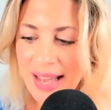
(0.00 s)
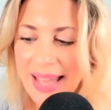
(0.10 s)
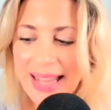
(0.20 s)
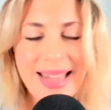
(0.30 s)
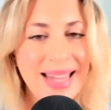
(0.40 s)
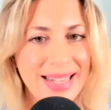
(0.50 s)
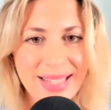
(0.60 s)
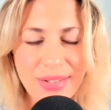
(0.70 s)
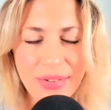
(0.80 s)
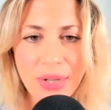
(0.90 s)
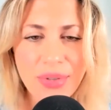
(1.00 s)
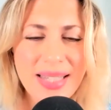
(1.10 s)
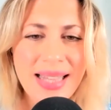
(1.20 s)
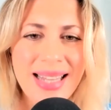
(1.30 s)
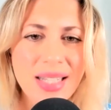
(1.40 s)
A lesson, there
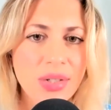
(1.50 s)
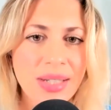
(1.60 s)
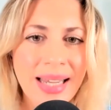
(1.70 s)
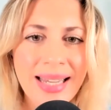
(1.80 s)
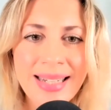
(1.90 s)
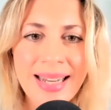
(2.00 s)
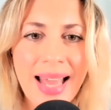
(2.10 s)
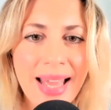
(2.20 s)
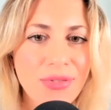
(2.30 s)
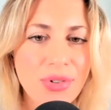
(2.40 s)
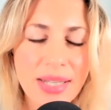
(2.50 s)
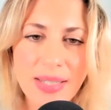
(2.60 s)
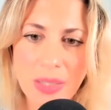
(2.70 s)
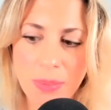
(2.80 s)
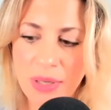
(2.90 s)
is a lesson in every
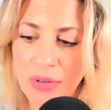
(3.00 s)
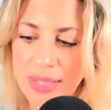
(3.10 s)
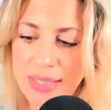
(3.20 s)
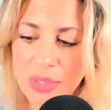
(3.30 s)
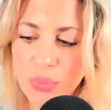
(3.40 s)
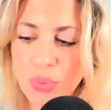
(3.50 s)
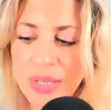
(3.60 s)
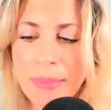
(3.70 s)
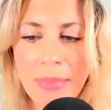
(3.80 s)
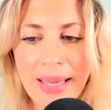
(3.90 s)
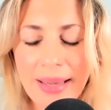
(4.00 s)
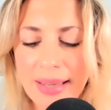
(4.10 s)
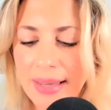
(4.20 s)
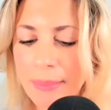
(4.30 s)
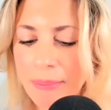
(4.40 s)
experience we
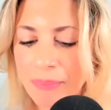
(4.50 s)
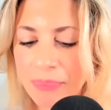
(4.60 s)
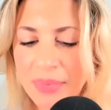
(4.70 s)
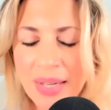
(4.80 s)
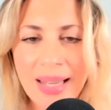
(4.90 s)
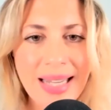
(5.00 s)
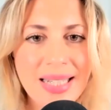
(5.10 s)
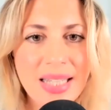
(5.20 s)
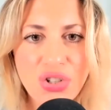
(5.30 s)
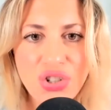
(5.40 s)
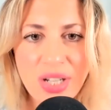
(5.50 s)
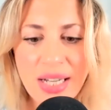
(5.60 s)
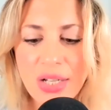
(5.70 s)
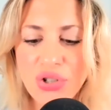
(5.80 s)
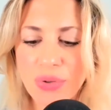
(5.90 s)
make. It's a
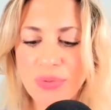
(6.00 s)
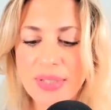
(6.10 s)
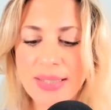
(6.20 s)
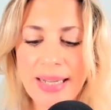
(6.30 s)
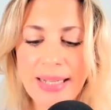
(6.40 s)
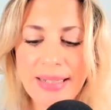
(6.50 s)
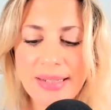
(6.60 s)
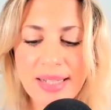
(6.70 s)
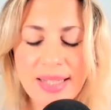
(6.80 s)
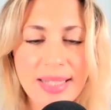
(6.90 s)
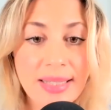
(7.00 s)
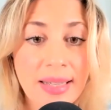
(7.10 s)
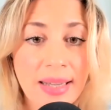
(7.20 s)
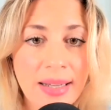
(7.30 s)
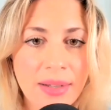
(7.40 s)
change of state. It's
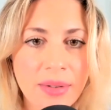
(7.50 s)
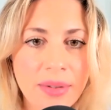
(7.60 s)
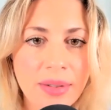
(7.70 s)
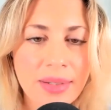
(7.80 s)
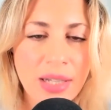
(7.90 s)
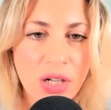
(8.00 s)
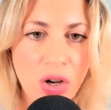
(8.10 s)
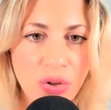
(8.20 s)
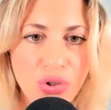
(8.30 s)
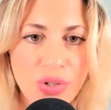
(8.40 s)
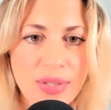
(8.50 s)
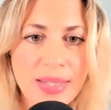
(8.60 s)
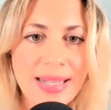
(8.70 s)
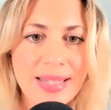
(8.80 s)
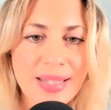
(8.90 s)
the
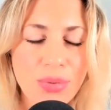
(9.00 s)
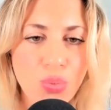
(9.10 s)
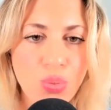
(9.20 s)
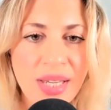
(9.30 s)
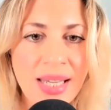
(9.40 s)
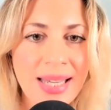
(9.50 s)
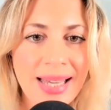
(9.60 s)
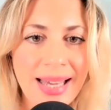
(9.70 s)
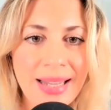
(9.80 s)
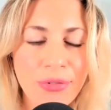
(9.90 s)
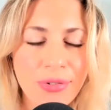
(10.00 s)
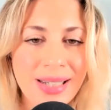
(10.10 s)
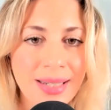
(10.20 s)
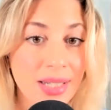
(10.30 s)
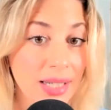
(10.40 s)
consciousness. We can
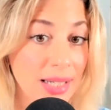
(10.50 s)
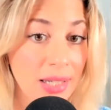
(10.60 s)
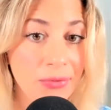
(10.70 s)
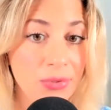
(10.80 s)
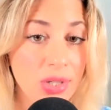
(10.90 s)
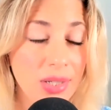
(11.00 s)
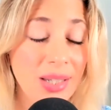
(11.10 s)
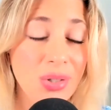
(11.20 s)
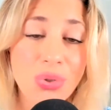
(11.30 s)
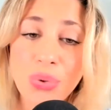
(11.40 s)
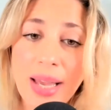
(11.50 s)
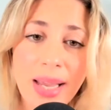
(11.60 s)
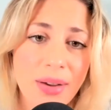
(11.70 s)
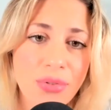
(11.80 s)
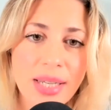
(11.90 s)
find a gift into
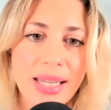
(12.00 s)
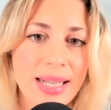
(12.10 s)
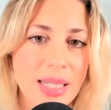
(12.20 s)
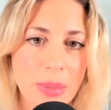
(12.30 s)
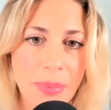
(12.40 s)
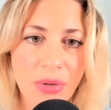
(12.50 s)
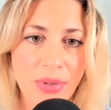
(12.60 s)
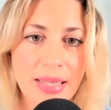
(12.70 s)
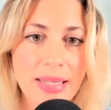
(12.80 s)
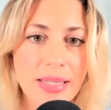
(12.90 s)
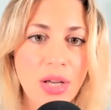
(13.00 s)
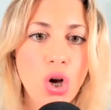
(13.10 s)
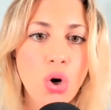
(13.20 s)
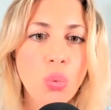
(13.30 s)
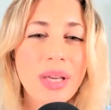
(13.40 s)
every experience.
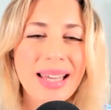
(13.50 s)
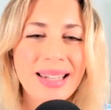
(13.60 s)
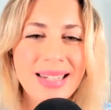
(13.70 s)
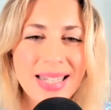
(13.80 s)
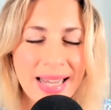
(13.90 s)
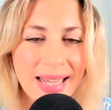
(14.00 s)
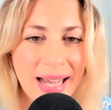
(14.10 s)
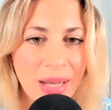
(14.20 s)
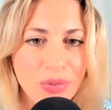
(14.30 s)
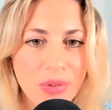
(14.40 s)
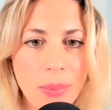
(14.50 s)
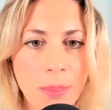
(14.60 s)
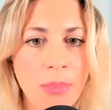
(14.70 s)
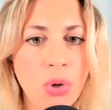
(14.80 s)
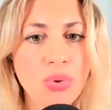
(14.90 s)
We can take out the
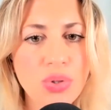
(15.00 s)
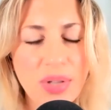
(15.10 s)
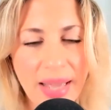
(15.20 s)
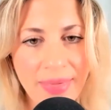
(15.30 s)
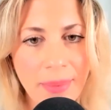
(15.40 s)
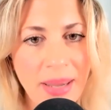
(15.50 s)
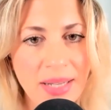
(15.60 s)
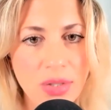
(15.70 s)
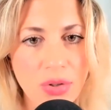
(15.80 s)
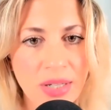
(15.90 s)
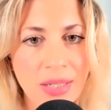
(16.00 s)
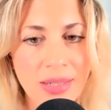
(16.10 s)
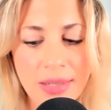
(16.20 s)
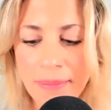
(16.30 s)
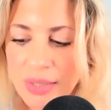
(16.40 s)
most and the best of
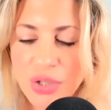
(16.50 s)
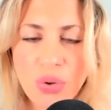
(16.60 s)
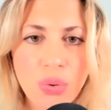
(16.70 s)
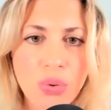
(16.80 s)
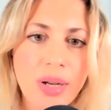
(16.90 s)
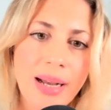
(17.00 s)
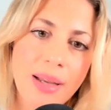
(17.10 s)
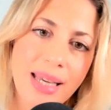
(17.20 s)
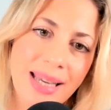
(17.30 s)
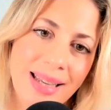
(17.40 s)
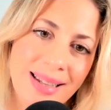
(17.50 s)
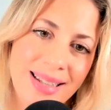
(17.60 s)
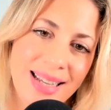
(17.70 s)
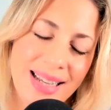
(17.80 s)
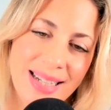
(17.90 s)
it. So, in
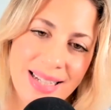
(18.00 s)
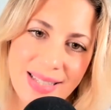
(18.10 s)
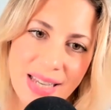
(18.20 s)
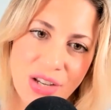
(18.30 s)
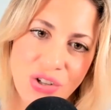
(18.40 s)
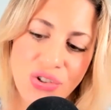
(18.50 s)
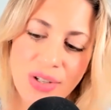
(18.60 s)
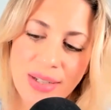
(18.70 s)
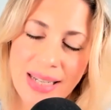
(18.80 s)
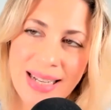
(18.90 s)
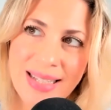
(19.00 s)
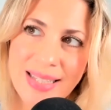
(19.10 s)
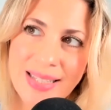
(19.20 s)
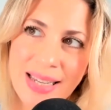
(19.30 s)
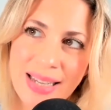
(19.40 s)
the initiation, in
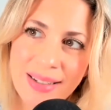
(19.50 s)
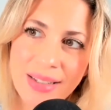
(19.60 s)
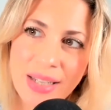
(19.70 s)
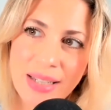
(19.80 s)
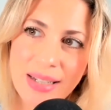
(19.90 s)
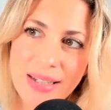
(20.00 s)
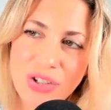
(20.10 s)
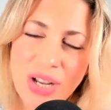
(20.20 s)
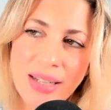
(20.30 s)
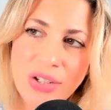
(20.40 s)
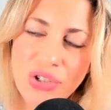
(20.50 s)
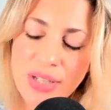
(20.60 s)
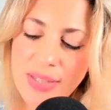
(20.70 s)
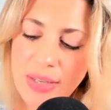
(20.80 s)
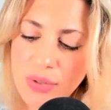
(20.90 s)
seeing the
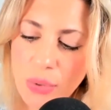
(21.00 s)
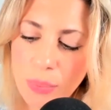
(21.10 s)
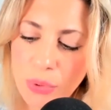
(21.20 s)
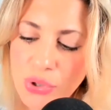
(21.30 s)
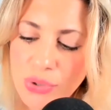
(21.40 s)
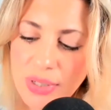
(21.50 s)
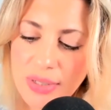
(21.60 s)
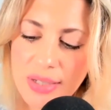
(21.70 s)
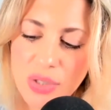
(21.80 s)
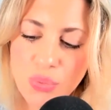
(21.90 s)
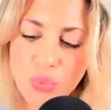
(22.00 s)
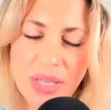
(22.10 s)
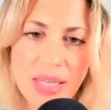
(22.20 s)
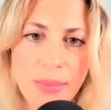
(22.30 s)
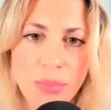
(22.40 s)
challenges as opportunities,
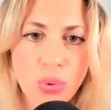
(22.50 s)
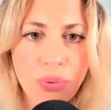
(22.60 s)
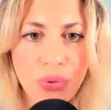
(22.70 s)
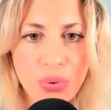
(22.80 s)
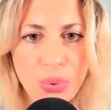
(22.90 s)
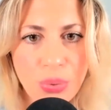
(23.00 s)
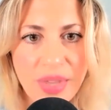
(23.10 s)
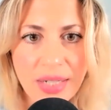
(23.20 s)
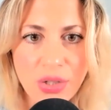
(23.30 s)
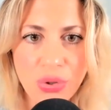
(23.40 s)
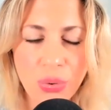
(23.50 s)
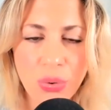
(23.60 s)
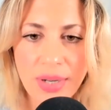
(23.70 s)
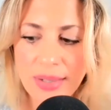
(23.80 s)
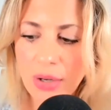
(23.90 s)
we move through that
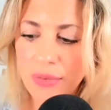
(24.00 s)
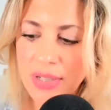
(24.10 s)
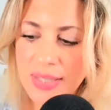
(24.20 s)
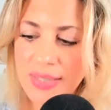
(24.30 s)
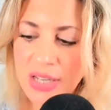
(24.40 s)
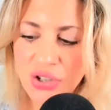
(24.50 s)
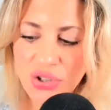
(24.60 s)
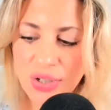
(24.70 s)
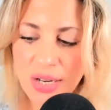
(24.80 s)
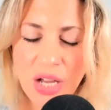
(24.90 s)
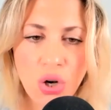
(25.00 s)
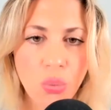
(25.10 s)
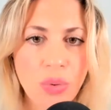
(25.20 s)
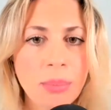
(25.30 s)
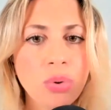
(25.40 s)
door of initiation.
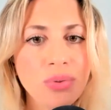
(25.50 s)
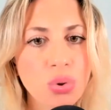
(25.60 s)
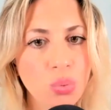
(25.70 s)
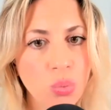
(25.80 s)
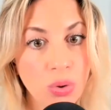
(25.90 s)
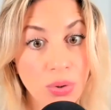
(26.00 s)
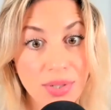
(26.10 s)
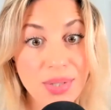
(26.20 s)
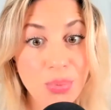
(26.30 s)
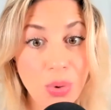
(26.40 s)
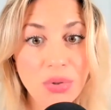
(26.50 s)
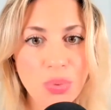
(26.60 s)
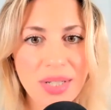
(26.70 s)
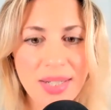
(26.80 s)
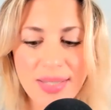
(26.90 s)
We move towards what
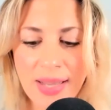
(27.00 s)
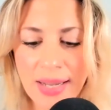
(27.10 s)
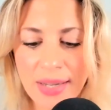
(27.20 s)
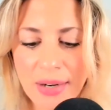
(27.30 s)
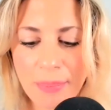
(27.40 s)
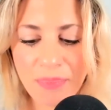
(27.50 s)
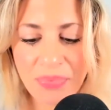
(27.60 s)
we desire.